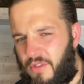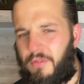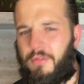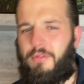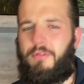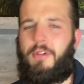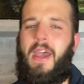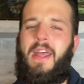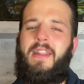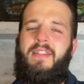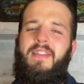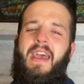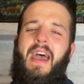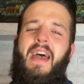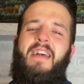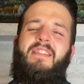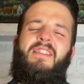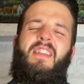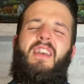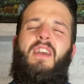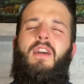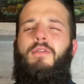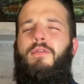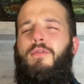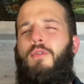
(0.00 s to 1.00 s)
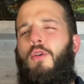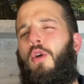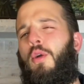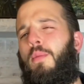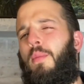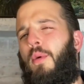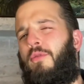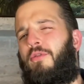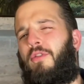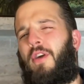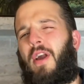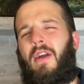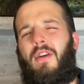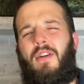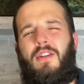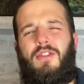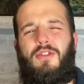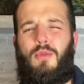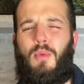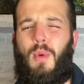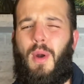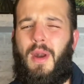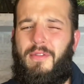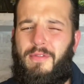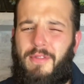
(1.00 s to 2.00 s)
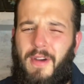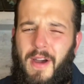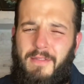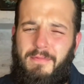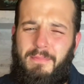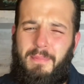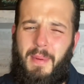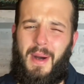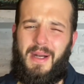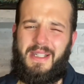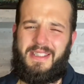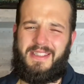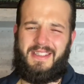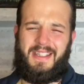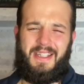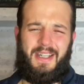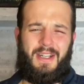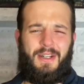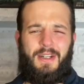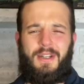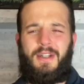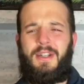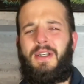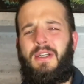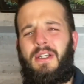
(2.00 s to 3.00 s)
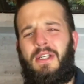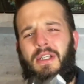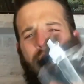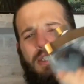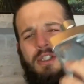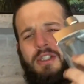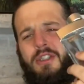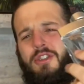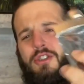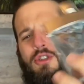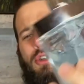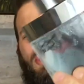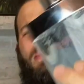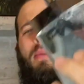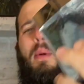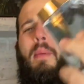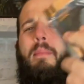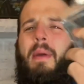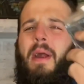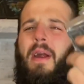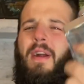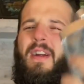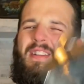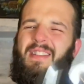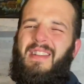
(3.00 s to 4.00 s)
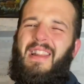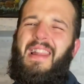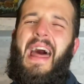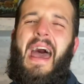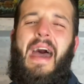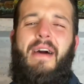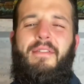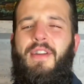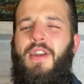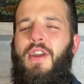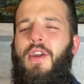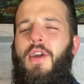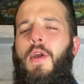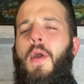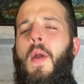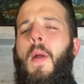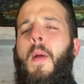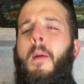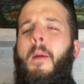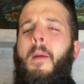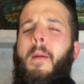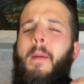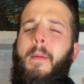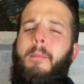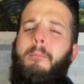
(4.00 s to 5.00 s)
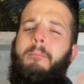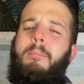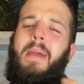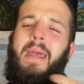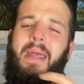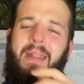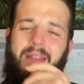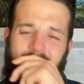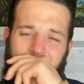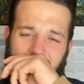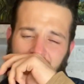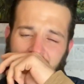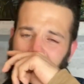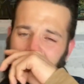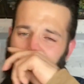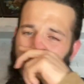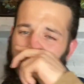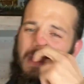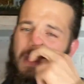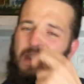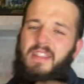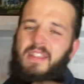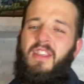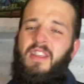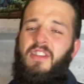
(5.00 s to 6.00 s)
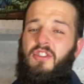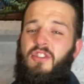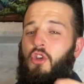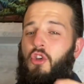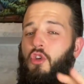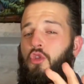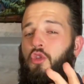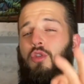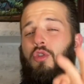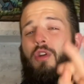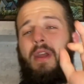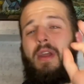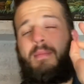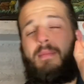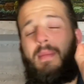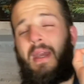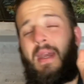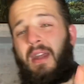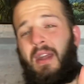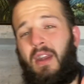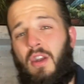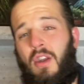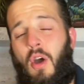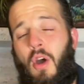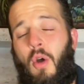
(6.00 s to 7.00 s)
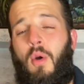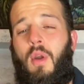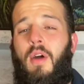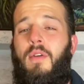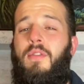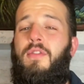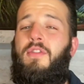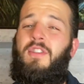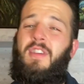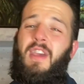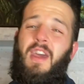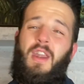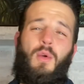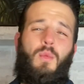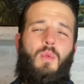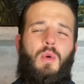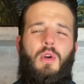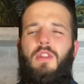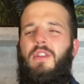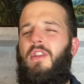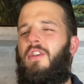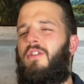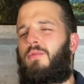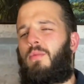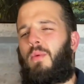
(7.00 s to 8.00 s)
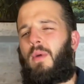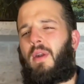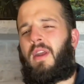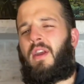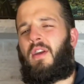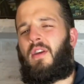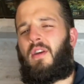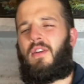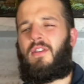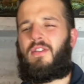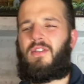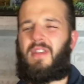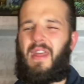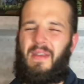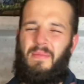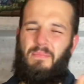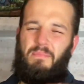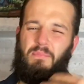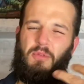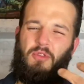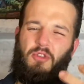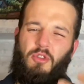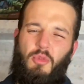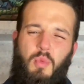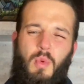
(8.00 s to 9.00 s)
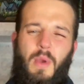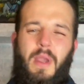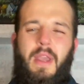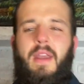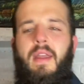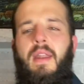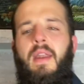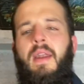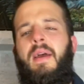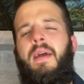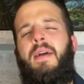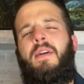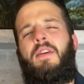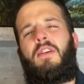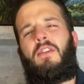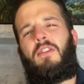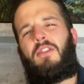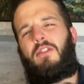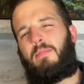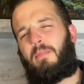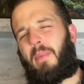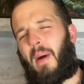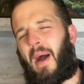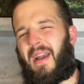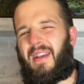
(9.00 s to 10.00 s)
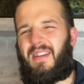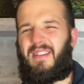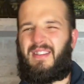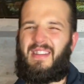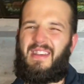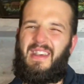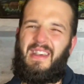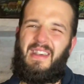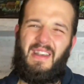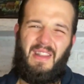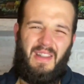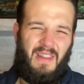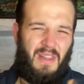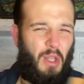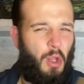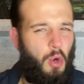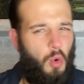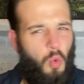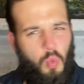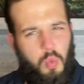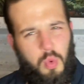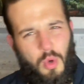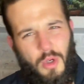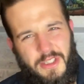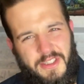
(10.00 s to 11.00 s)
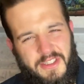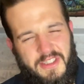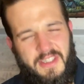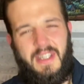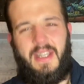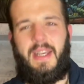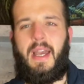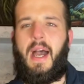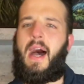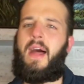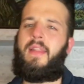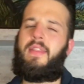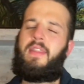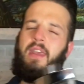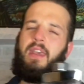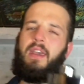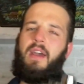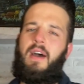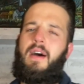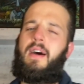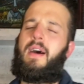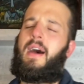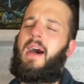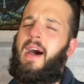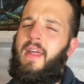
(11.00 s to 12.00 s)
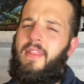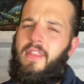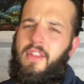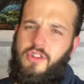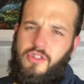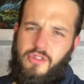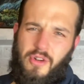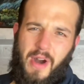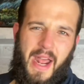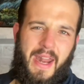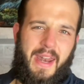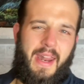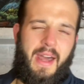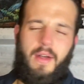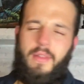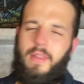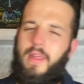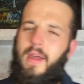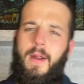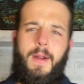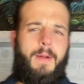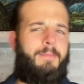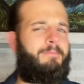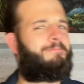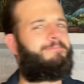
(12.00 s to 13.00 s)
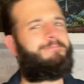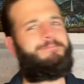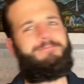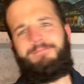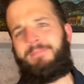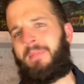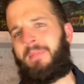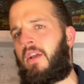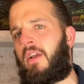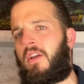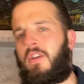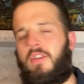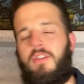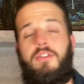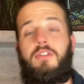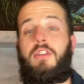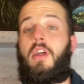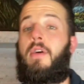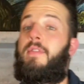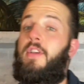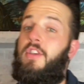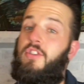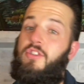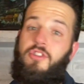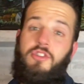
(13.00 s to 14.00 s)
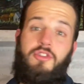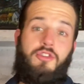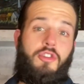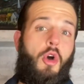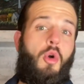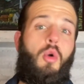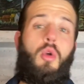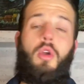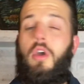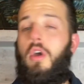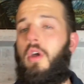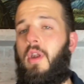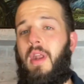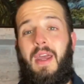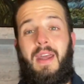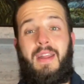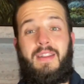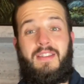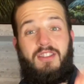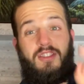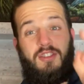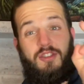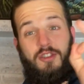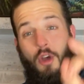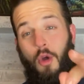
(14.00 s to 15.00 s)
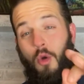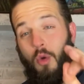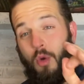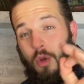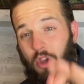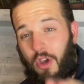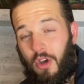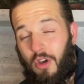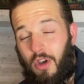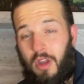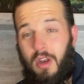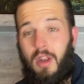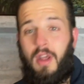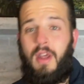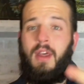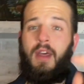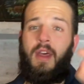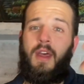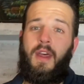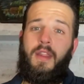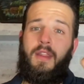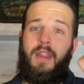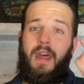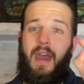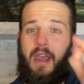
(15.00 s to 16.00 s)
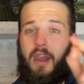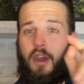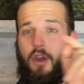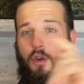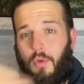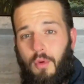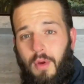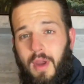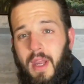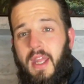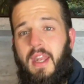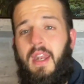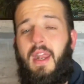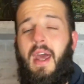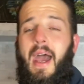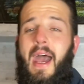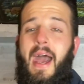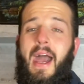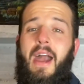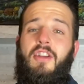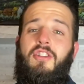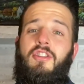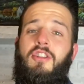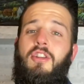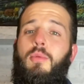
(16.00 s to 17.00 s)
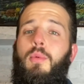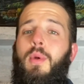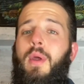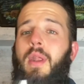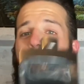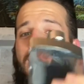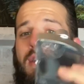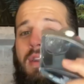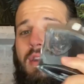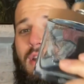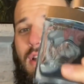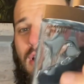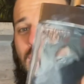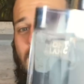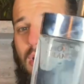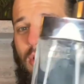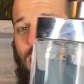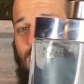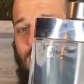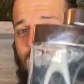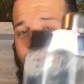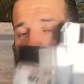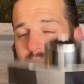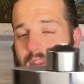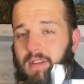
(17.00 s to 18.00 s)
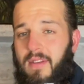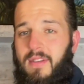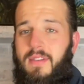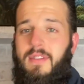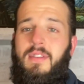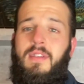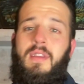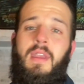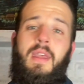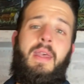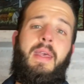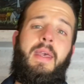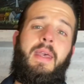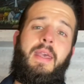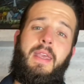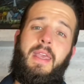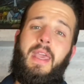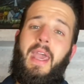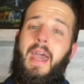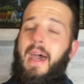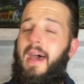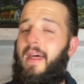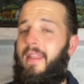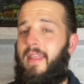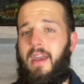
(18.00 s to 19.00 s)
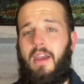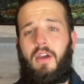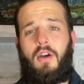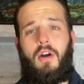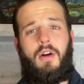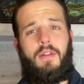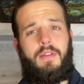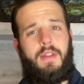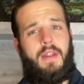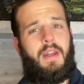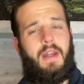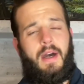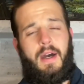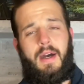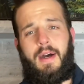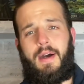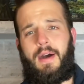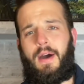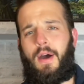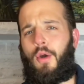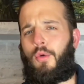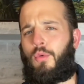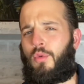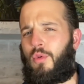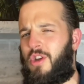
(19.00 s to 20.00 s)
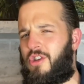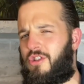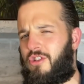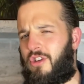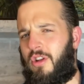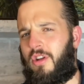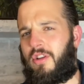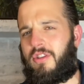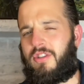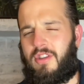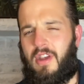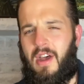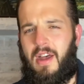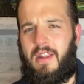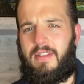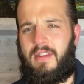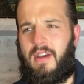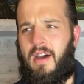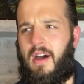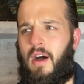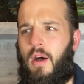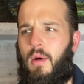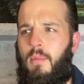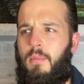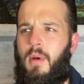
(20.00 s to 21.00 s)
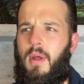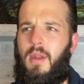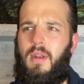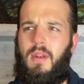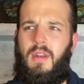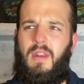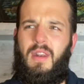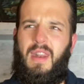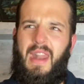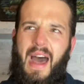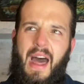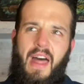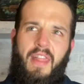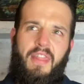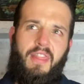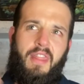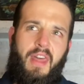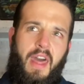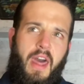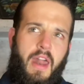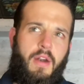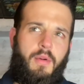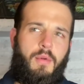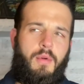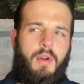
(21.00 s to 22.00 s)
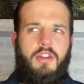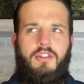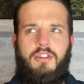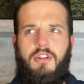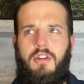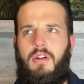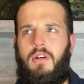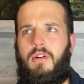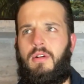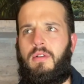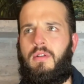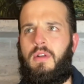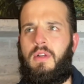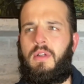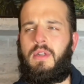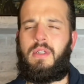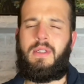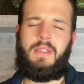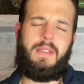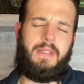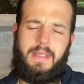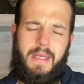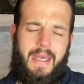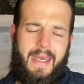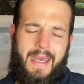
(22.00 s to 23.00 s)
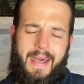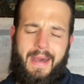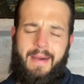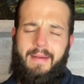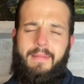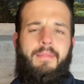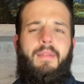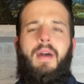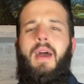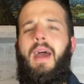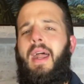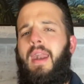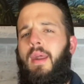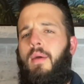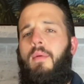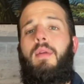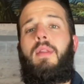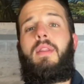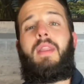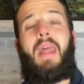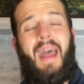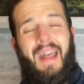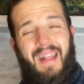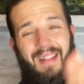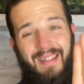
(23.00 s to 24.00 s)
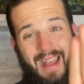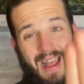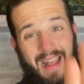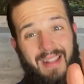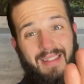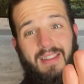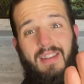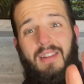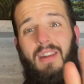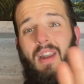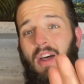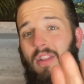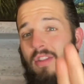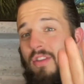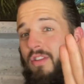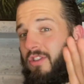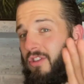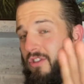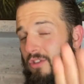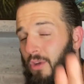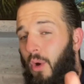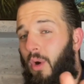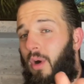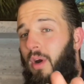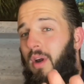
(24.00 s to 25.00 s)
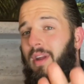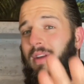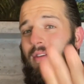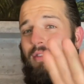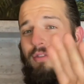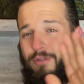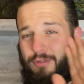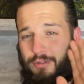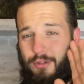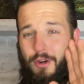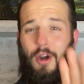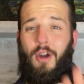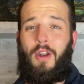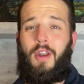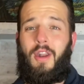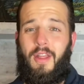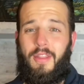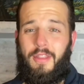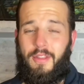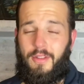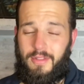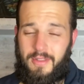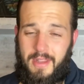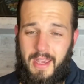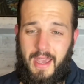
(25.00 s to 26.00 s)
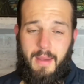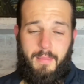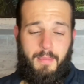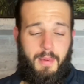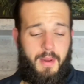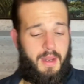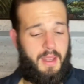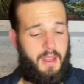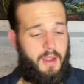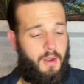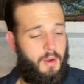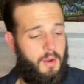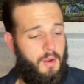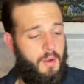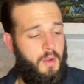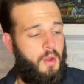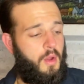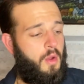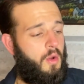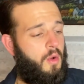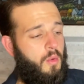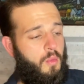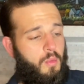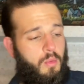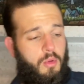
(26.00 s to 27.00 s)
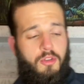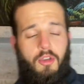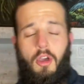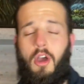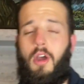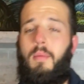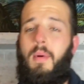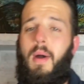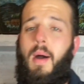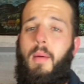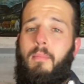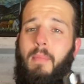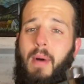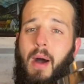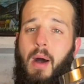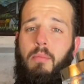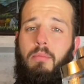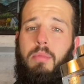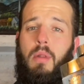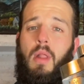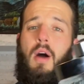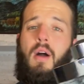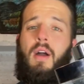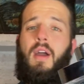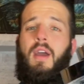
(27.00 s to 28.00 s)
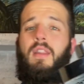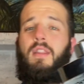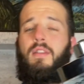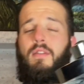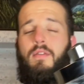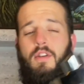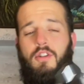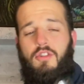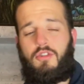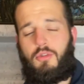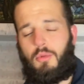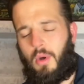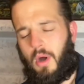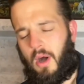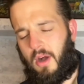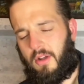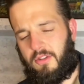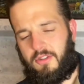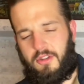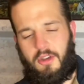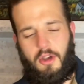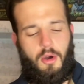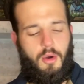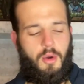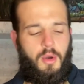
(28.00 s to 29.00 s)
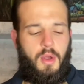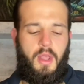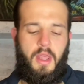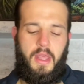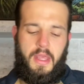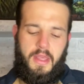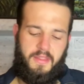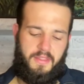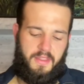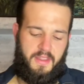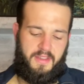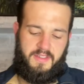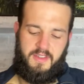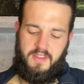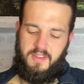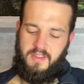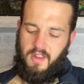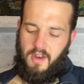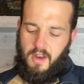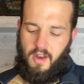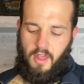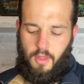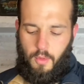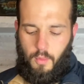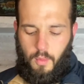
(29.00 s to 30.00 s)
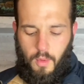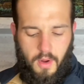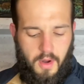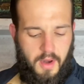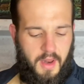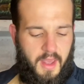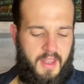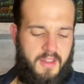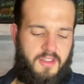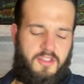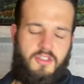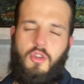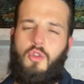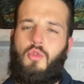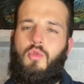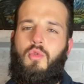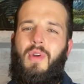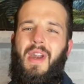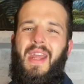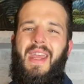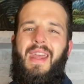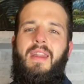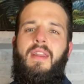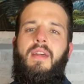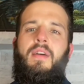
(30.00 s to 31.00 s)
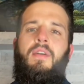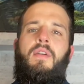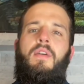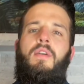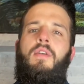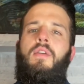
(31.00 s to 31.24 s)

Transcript: fantastic, affordable fragrance. twenty-five bucks here. Juniper berries, lavender, mint, this creamy note of sandalwood. This one here is like sweet, spicy, little woodsy on the, uh, on the dry down there. Stuff is so good. It's so good that Creed actually went and cloned this. Yeah, they called it uh, original Santal, but not that original. Yeah, and it, that that's another story for another day. But here, we're talking about Mont Blanc Individual. So this is another one. It's great